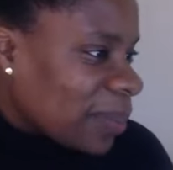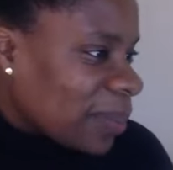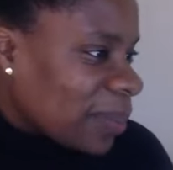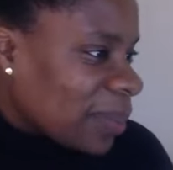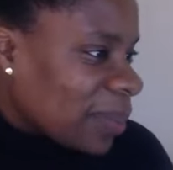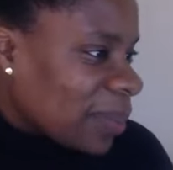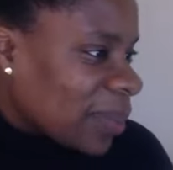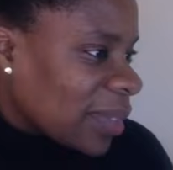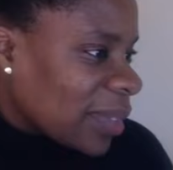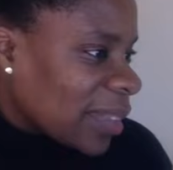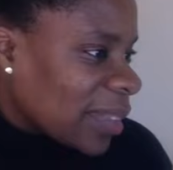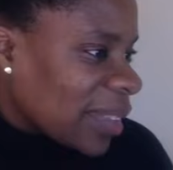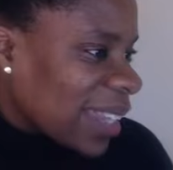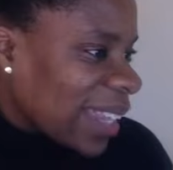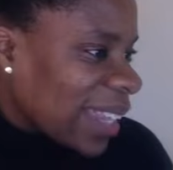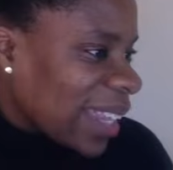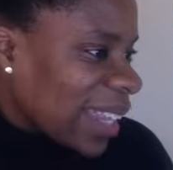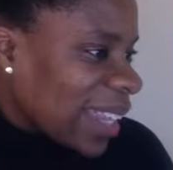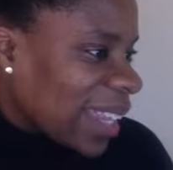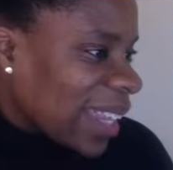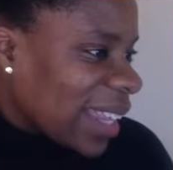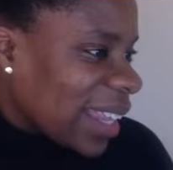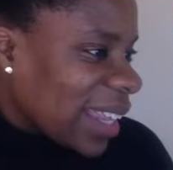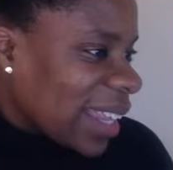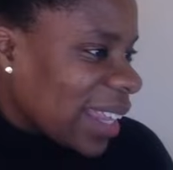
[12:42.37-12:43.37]

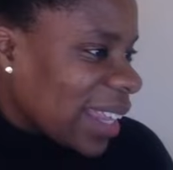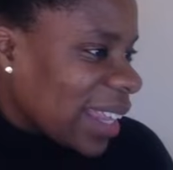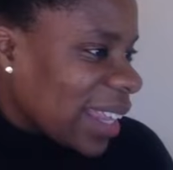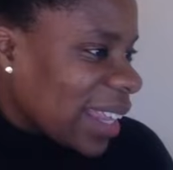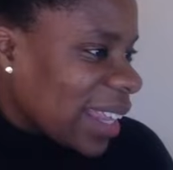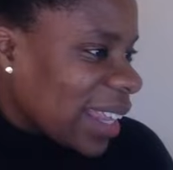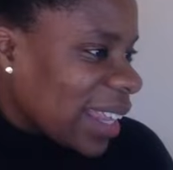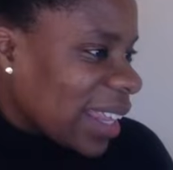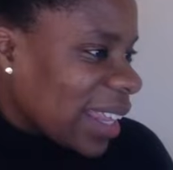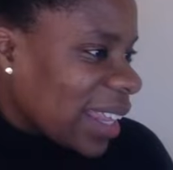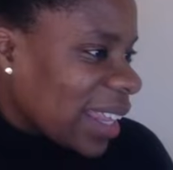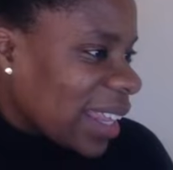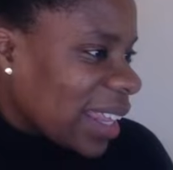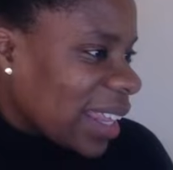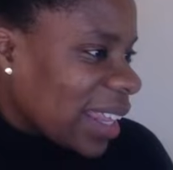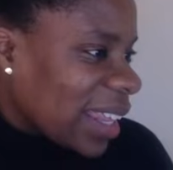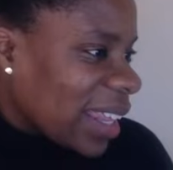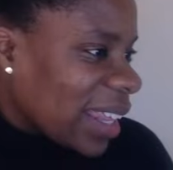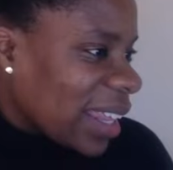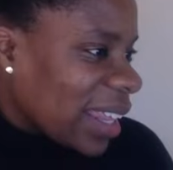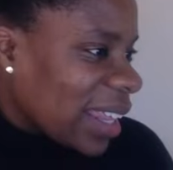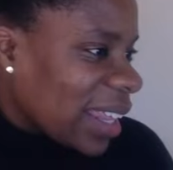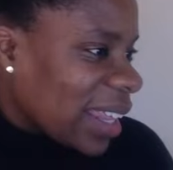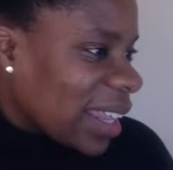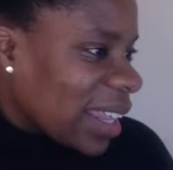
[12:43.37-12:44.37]

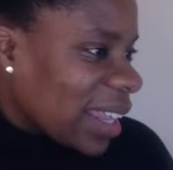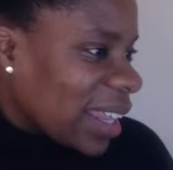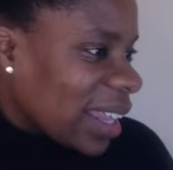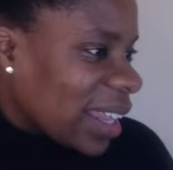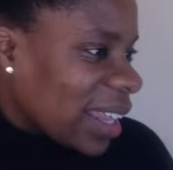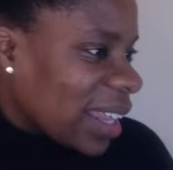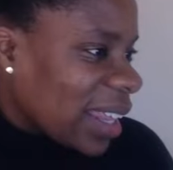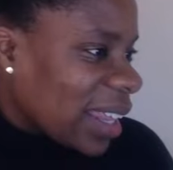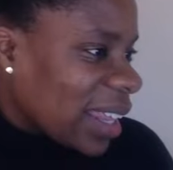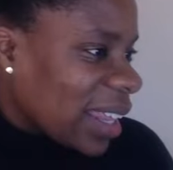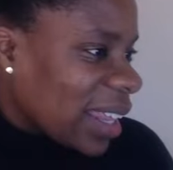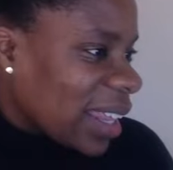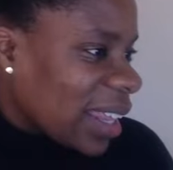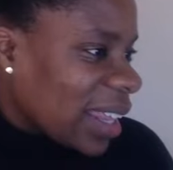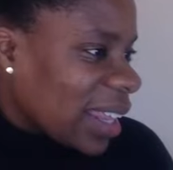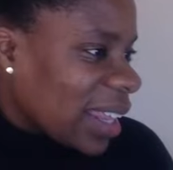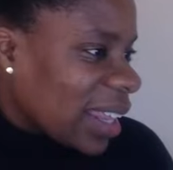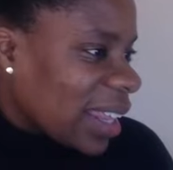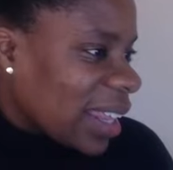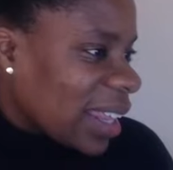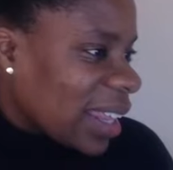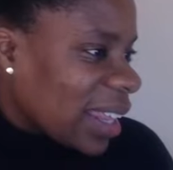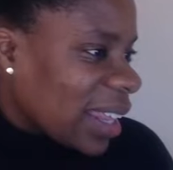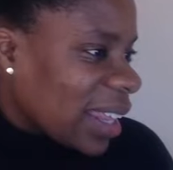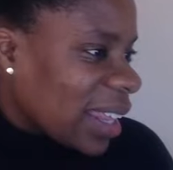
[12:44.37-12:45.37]

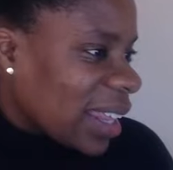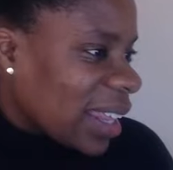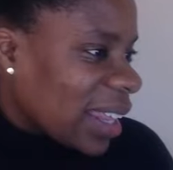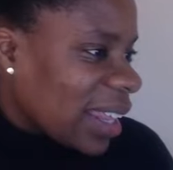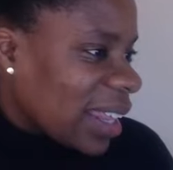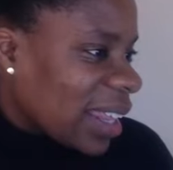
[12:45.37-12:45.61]
[no speech]